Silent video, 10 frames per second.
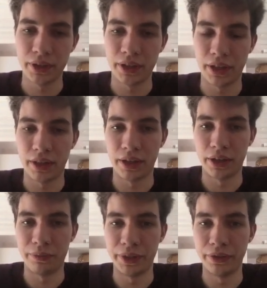And
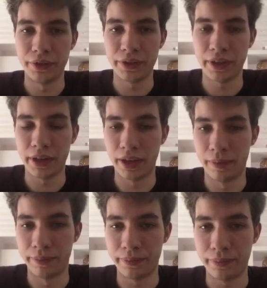then we used
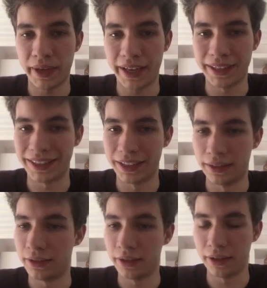pi
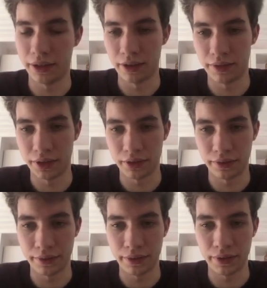t in the definition
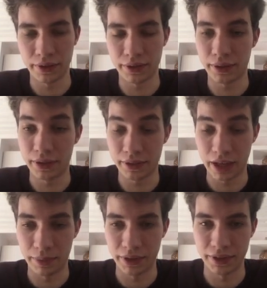of
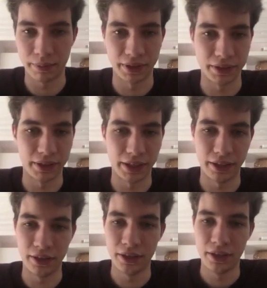capital sigma tk.
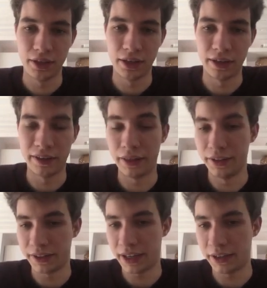And then
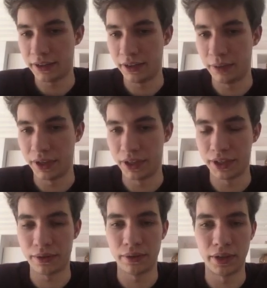these cancel, and we are
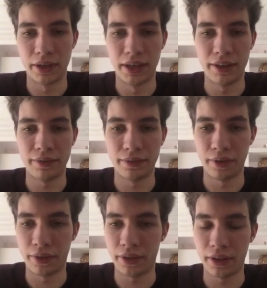just left
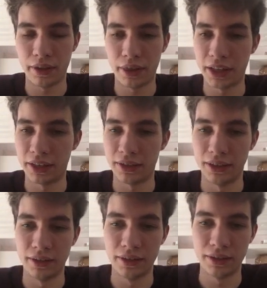with theta
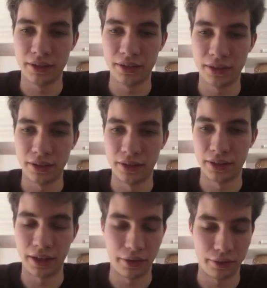t in the
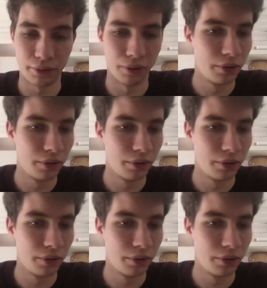kth row.